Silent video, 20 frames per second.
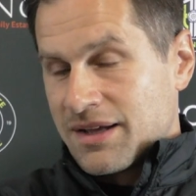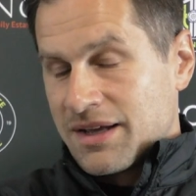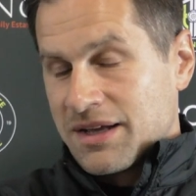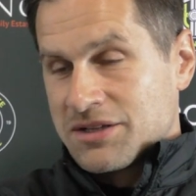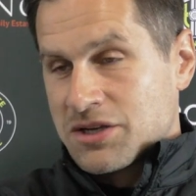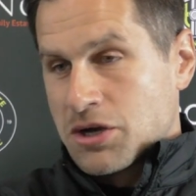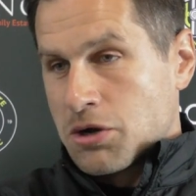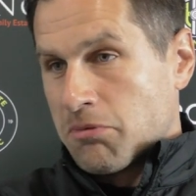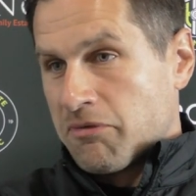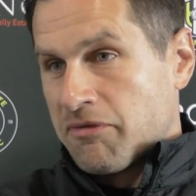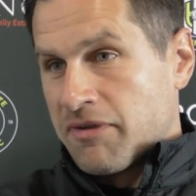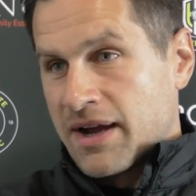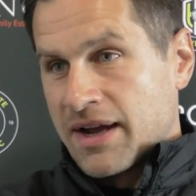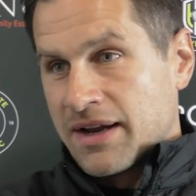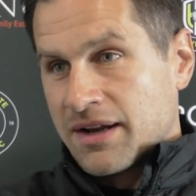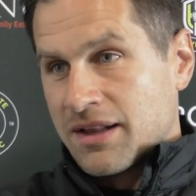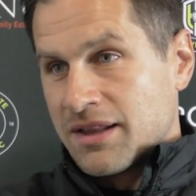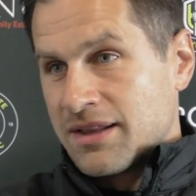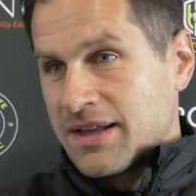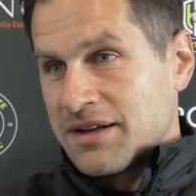it's cup
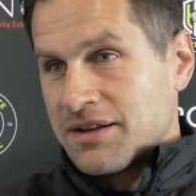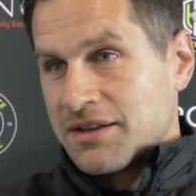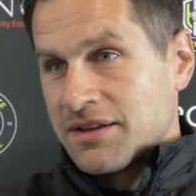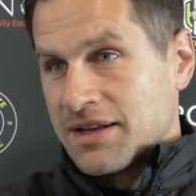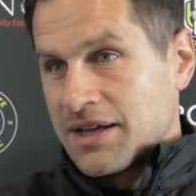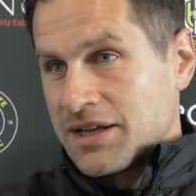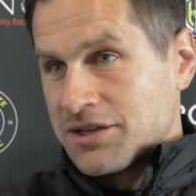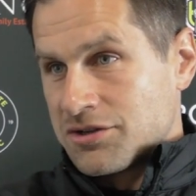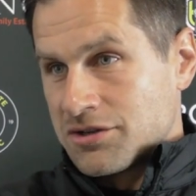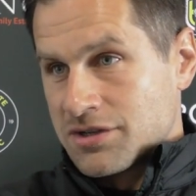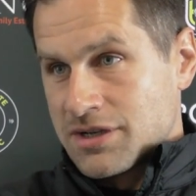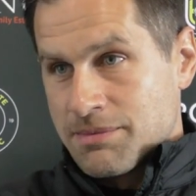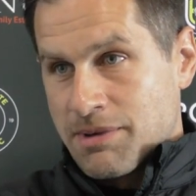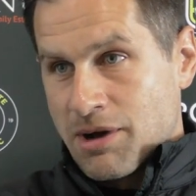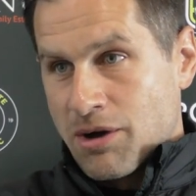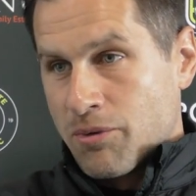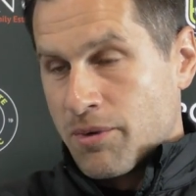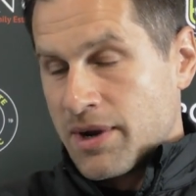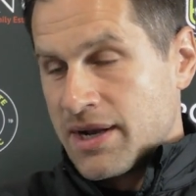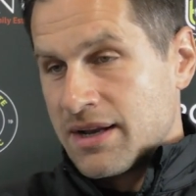final. At the end of the day, it's just
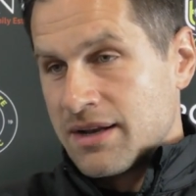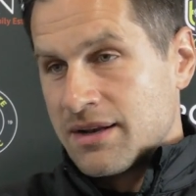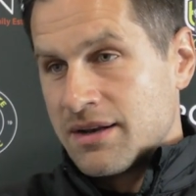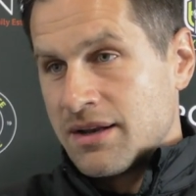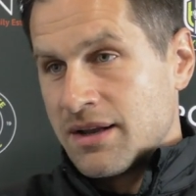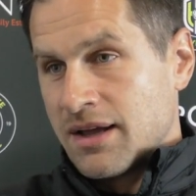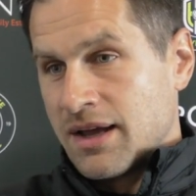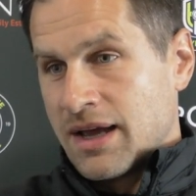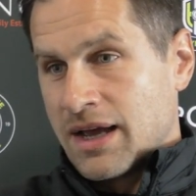about winning.